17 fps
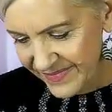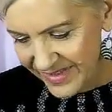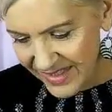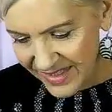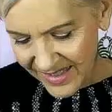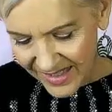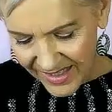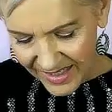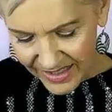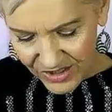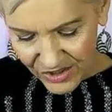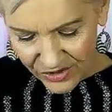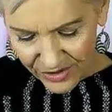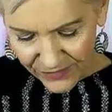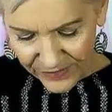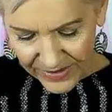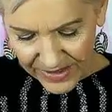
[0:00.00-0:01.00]
And you
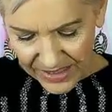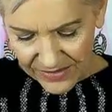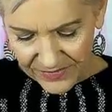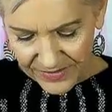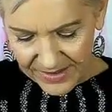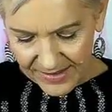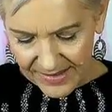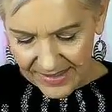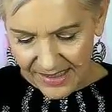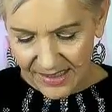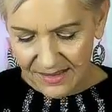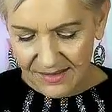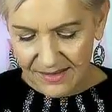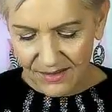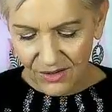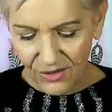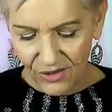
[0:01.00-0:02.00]
got forgiveness here.
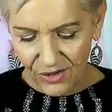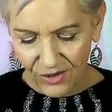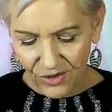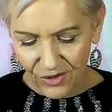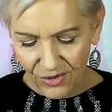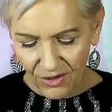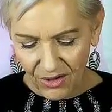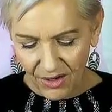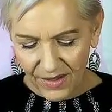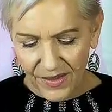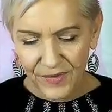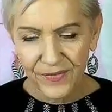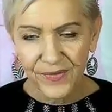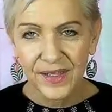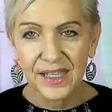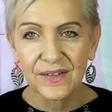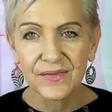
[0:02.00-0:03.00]
So either
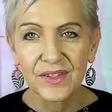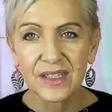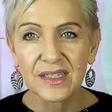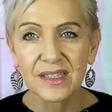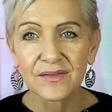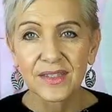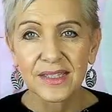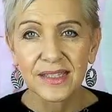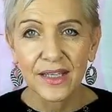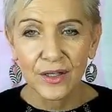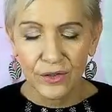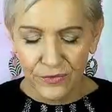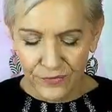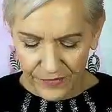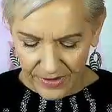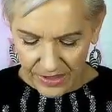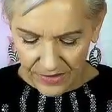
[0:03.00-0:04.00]
forgiveness of
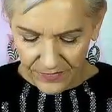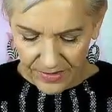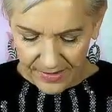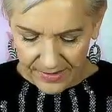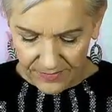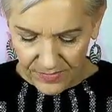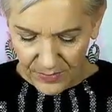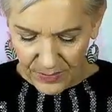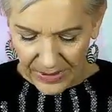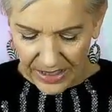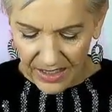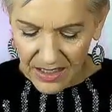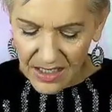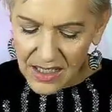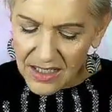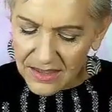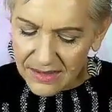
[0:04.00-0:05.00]
self, forgiveness of the
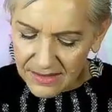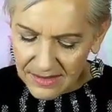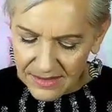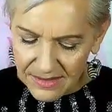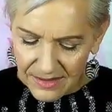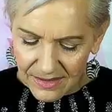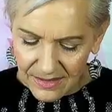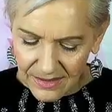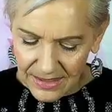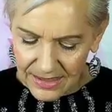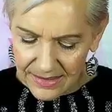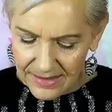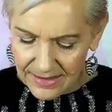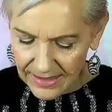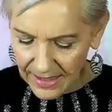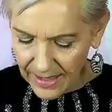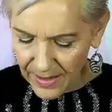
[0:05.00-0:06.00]
past
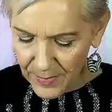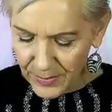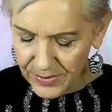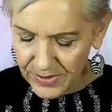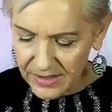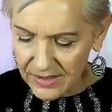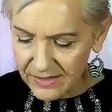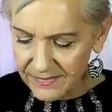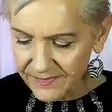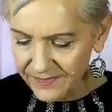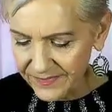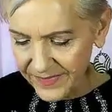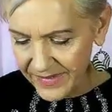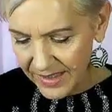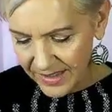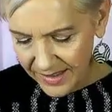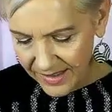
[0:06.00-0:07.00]
needs to happen.
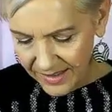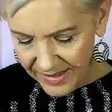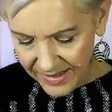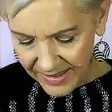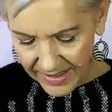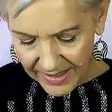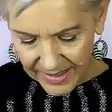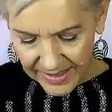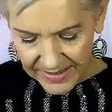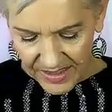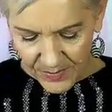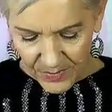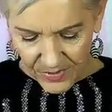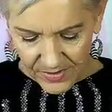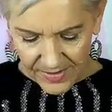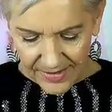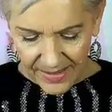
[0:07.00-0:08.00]
And
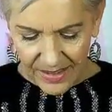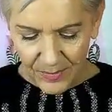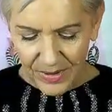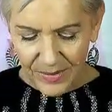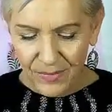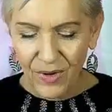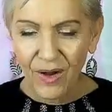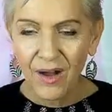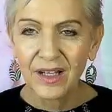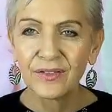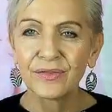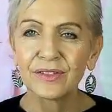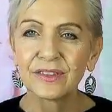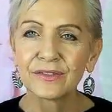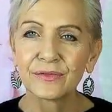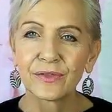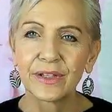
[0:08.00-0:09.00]
Spirit's saying be
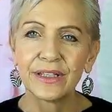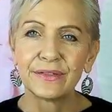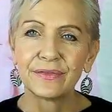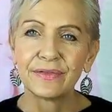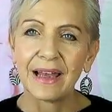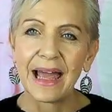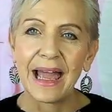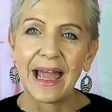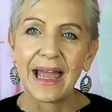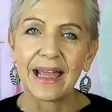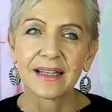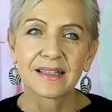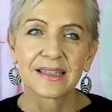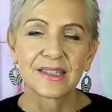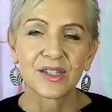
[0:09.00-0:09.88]
mindful of red flags.